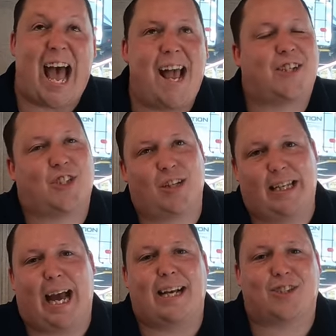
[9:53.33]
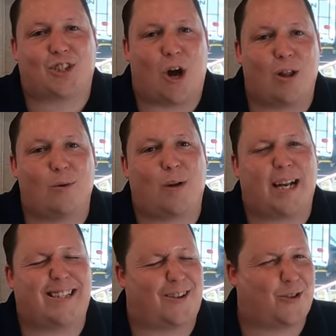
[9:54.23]
Actually, I saw it
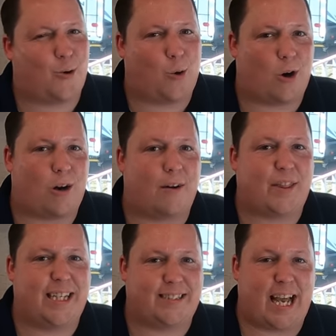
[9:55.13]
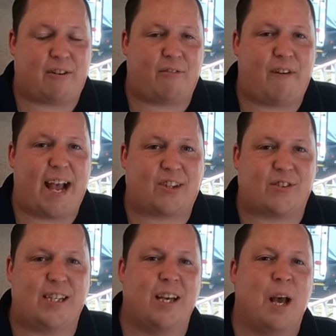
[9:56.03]
when I did a tour of the Entegra
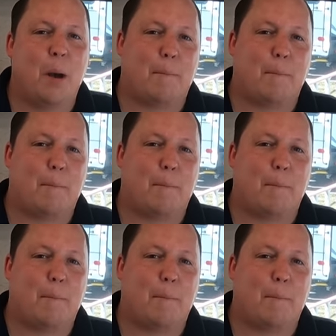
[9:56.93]
factory,